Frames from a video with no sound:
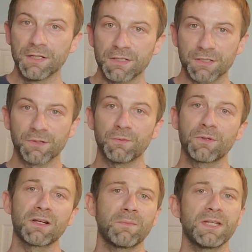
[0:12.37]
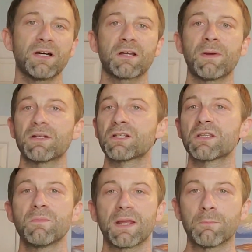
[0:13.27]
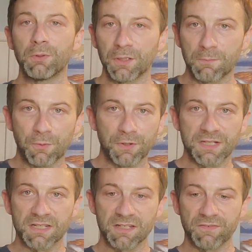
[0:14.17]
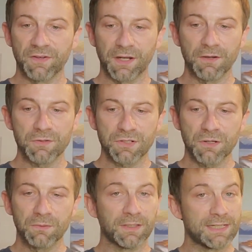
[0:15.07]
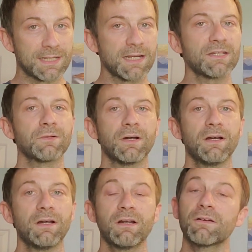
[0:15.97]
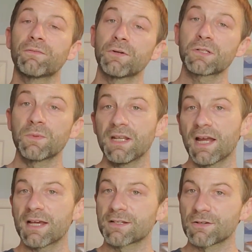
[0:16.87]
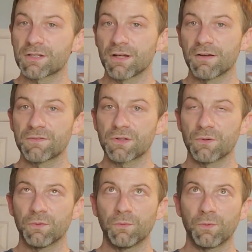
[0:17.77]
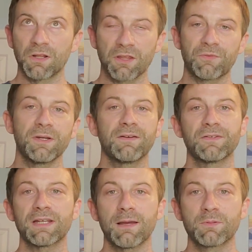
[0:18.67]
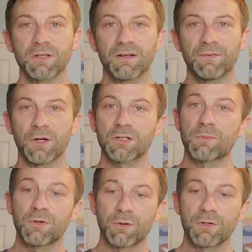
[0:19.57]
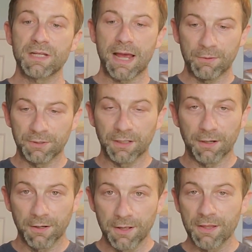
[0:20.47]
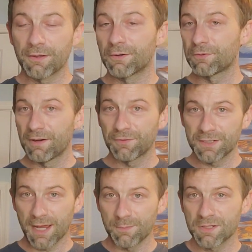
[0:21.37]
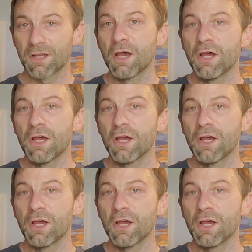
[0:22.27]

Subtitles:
So we're going to be talking about just the main bullet points in this video, so let's get into it. First, we need to ask ourselves, what are the three different types of entrepreneurs out there? There are three different types.